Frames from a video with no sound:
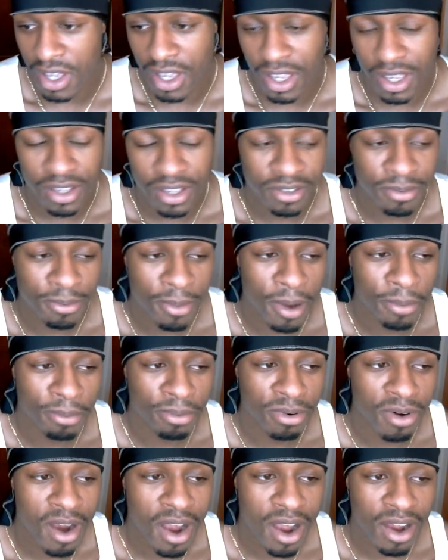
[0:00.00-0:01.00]
Is my
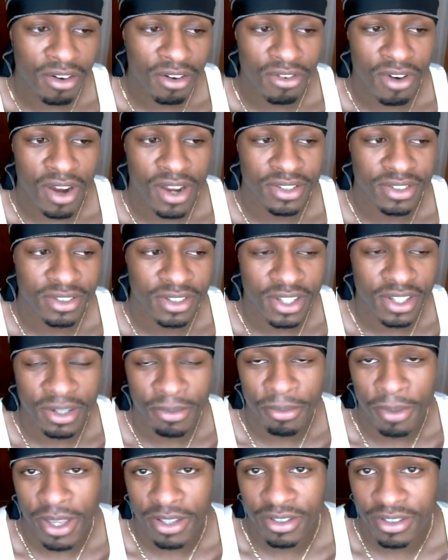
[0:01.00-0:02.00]
progress gonna
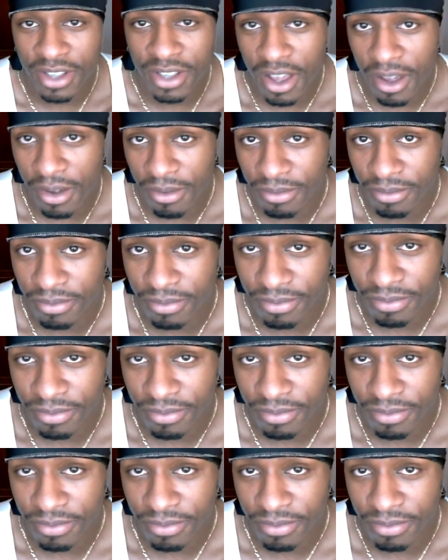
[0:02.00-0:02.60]
mess up?